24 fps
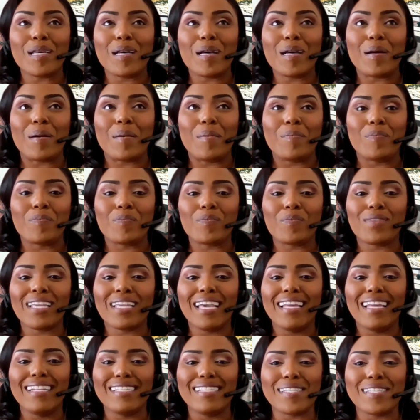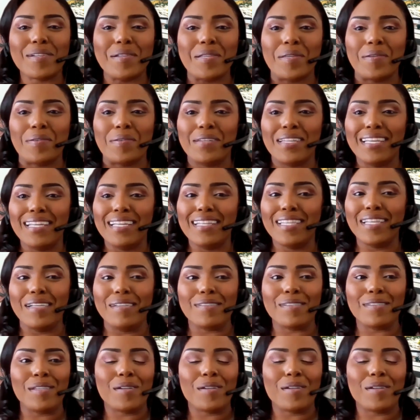And so you need those